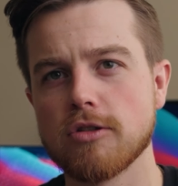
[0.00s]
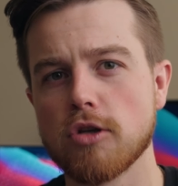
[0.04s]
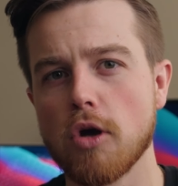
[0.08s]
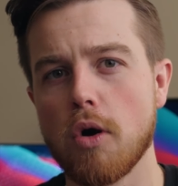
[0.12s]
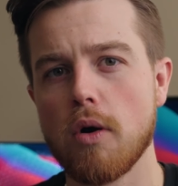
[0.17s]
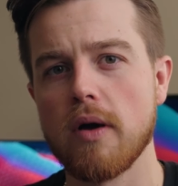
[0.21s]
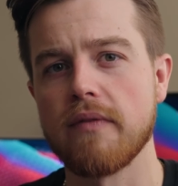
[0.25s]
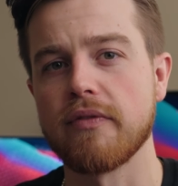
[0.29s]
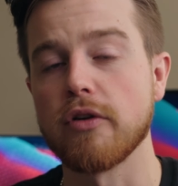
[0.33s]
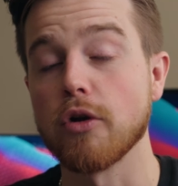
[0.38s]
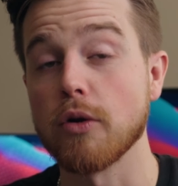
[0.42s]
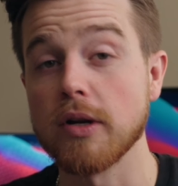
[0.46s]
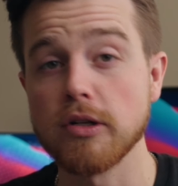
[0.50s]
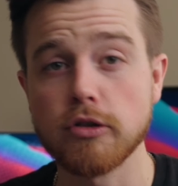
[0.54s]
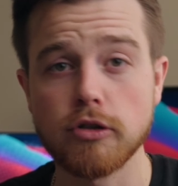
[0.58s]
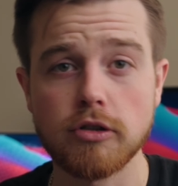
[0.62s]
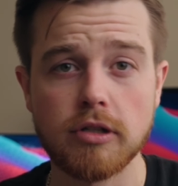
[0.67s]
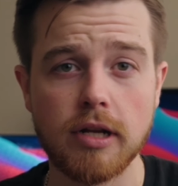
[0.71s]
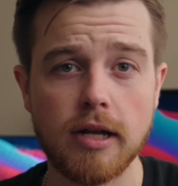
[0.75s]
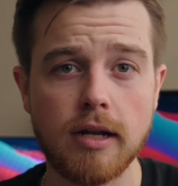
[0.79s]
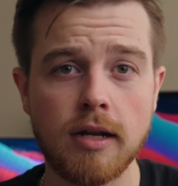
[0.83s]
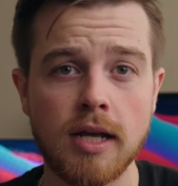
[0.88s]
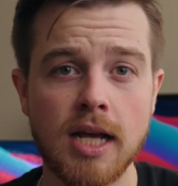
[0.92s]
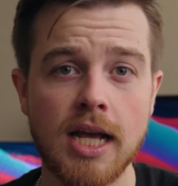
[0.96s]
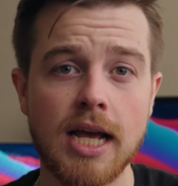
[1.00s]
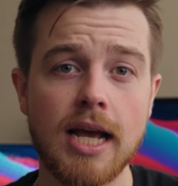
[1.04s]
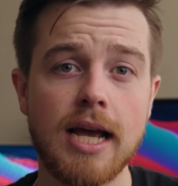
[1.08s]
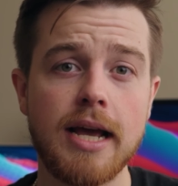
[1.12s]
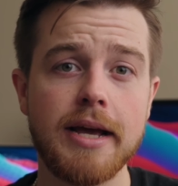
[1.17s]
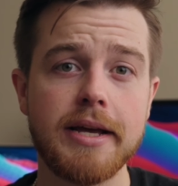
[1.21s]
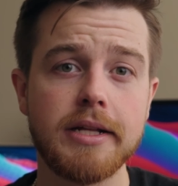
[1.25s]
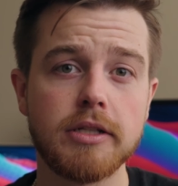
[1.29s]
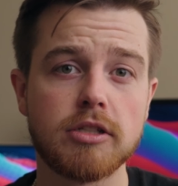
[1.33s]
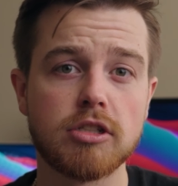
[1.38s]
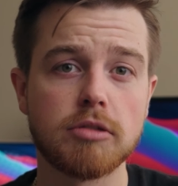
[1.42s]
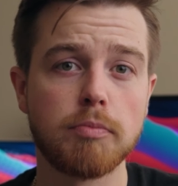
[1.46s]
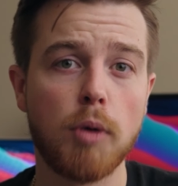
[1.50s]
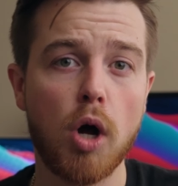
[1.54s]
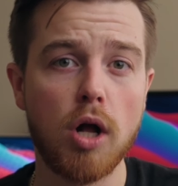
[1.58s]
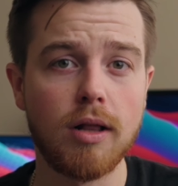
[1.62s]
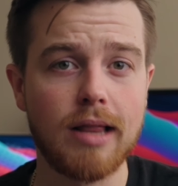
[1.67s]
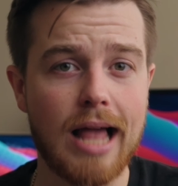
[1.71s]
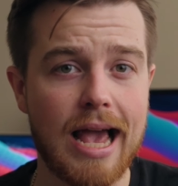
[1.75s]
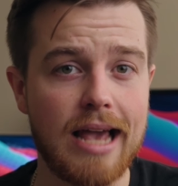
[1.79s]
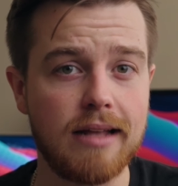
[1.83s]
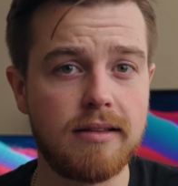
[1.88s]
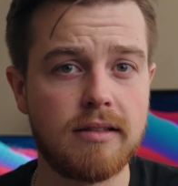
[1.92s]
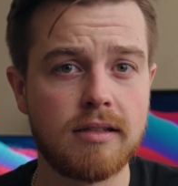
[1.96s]
So if you're interested in
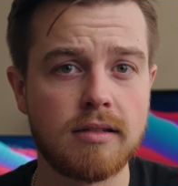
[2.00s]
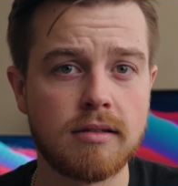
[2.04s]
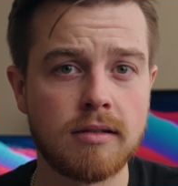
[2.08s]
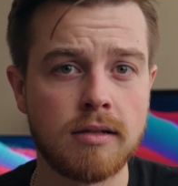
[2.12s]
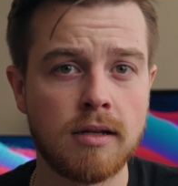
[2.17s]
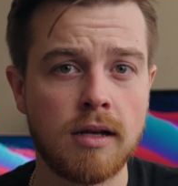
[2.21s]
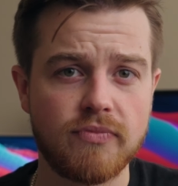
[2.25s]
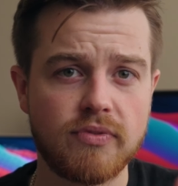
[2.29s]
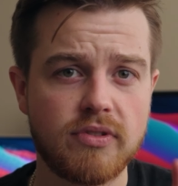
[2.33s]
small lights,